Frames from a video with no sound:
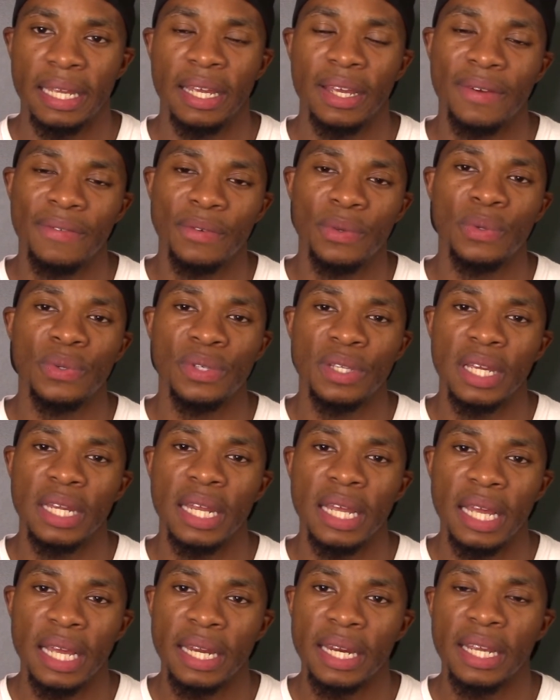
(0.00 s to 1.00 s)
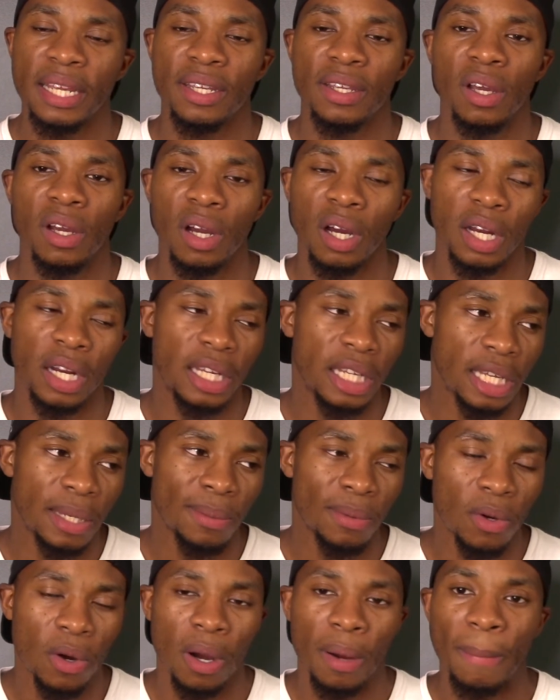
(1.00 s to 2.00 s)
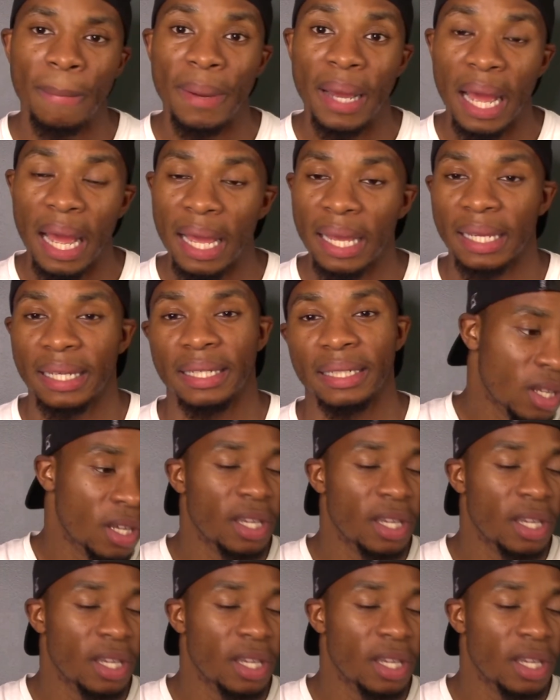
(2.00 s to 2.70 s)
If you sit in it, you're gonna keep going back.